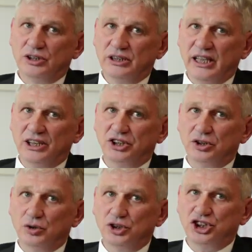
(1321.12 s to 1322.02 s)
other
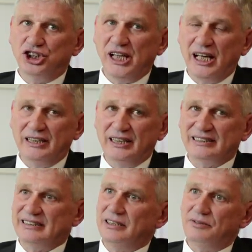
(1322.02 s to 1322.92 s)
European
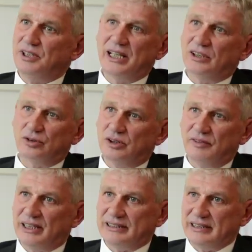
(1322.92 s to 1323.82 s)
cities
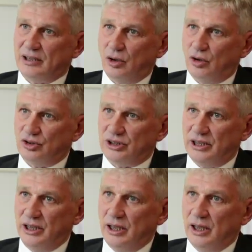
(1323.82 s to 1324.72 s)
can
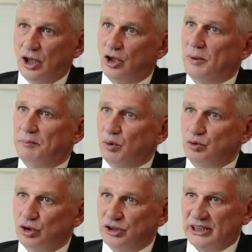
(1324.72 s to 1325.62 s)
offer such a
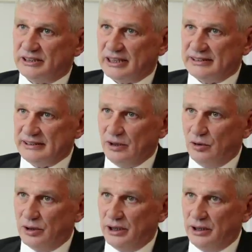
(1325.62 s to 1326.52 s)
paradigm,
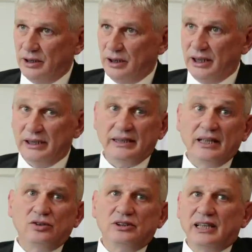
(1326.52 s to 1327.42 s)
such a symbol
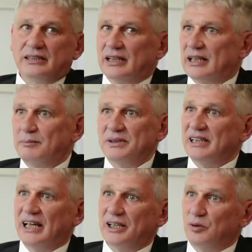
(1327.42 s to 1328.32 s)
as
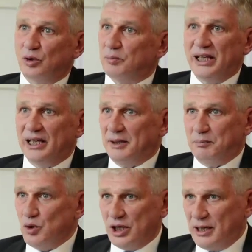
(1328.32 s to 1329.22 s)
Berlin does, because
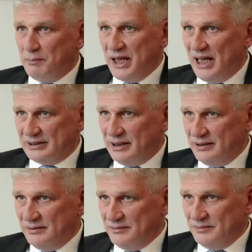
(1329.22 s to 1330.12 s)
Berlin
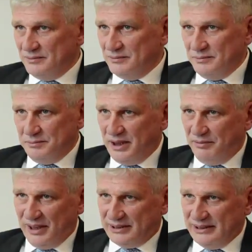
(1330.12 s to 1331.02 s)
in
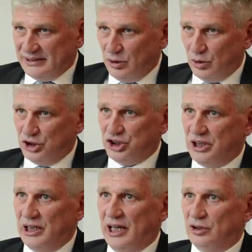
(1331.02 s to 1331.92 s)
10-12
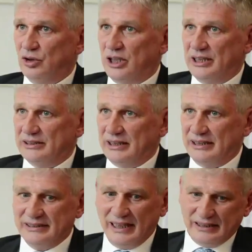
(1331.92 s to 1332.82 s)
years has
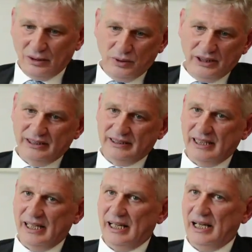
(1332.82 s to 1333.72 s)
become
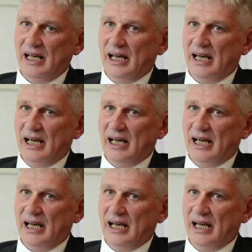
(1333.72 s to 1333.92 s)
really